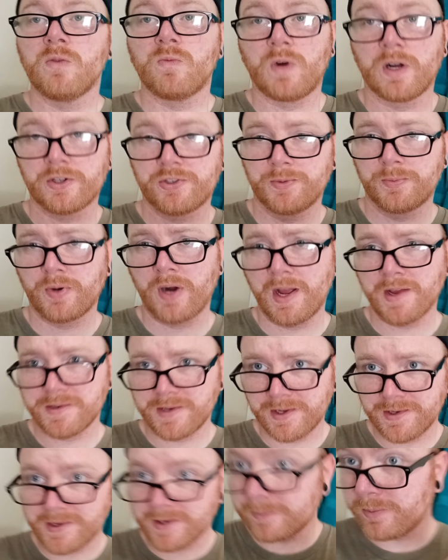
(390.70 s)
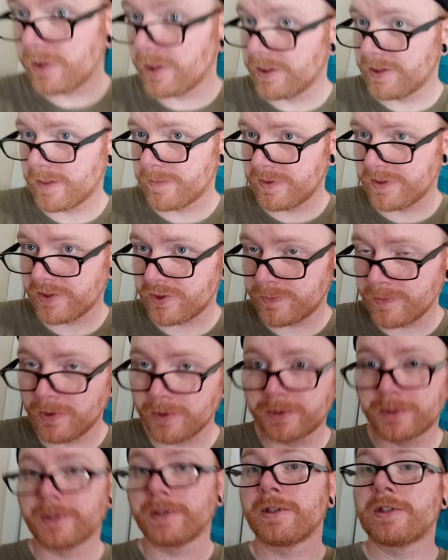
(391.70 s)
watch the process of putting them in the
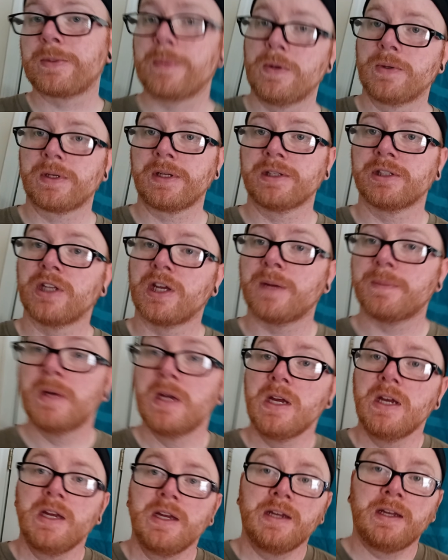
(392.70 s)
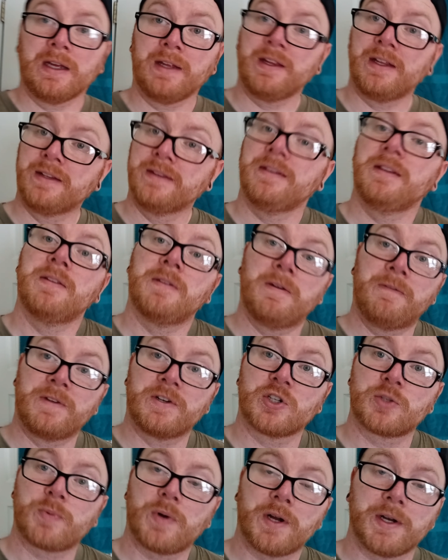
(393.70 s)
smoker, smoking them, and then the
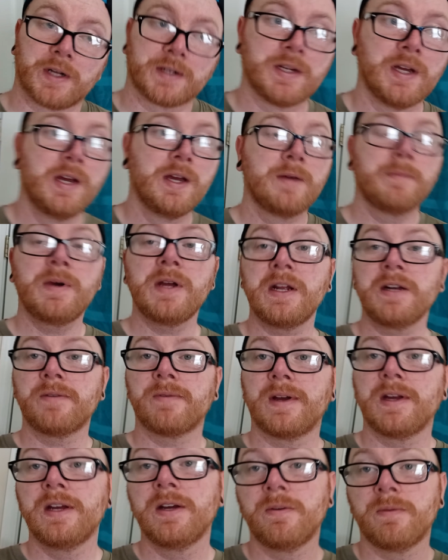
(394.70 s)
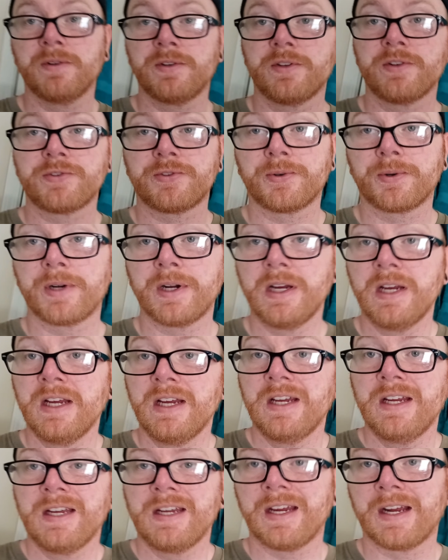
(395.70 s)
finished product. But anyway, went to the store
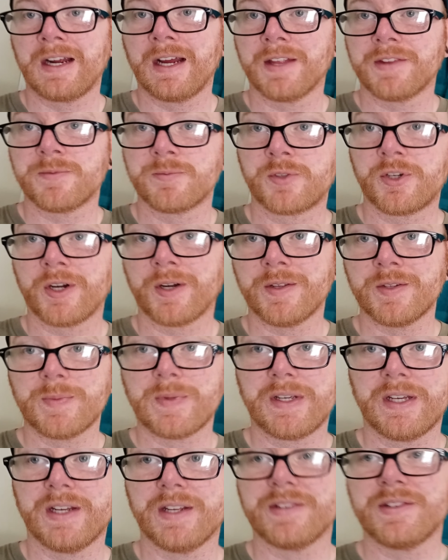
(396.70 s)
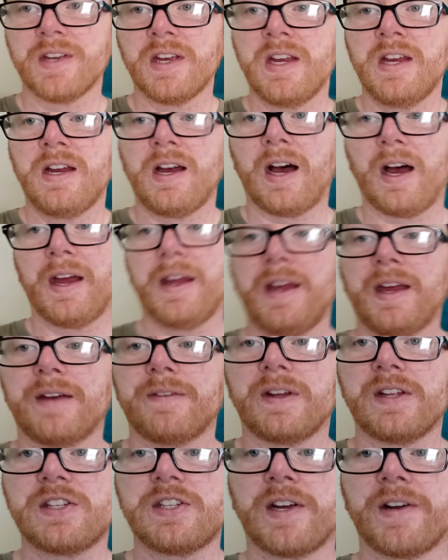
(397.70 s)
and got some curtains because I
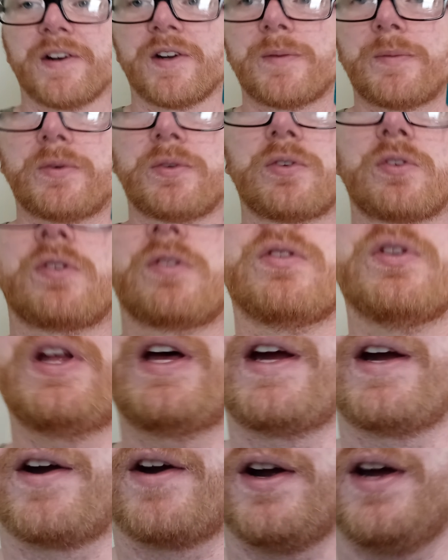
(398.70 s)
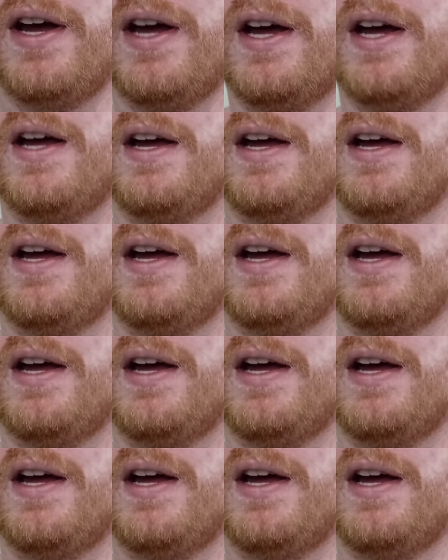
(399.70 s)
have a terrible glare